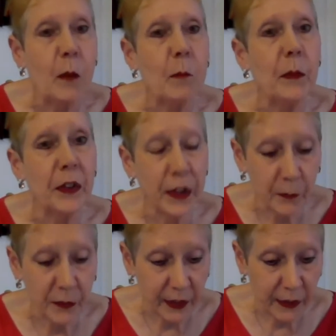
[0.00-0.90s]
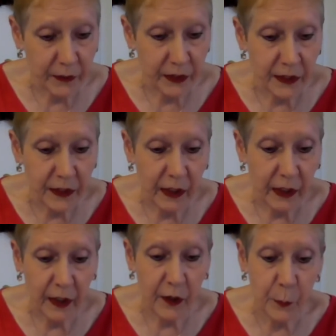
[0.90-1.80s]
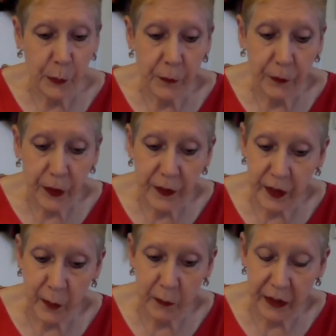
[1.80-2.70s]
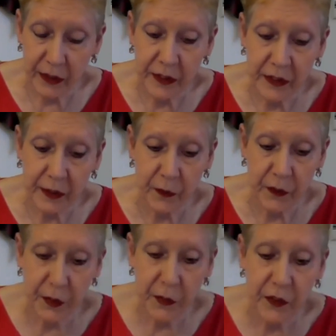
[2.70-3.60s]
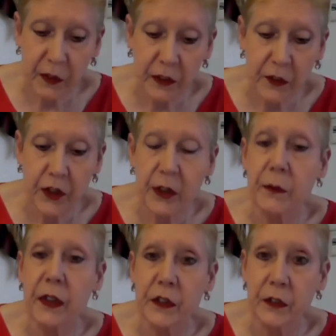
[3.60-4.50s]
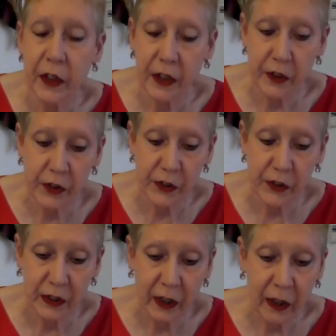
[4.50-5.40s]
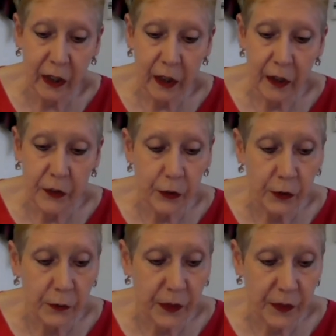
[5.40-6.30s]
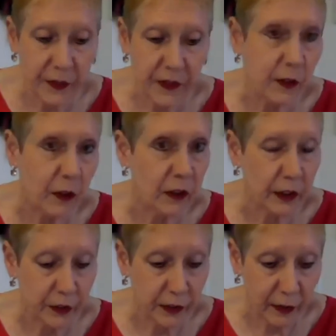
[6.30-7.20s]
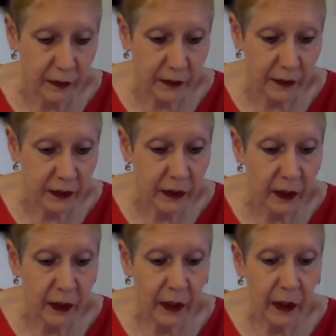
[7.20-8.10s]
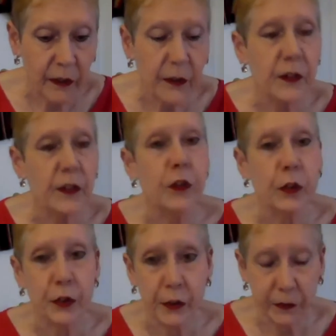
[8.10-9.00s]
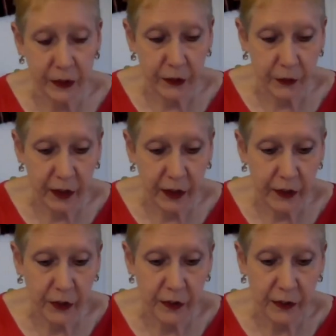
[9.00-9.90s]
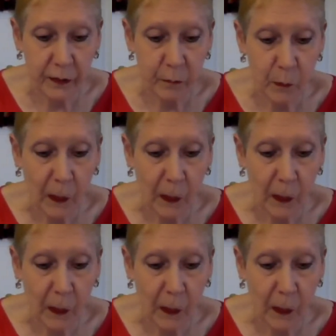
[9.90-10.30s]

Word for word: Miriam David is Professor Emerita of Sociology of Education at University College London, Institute of Education.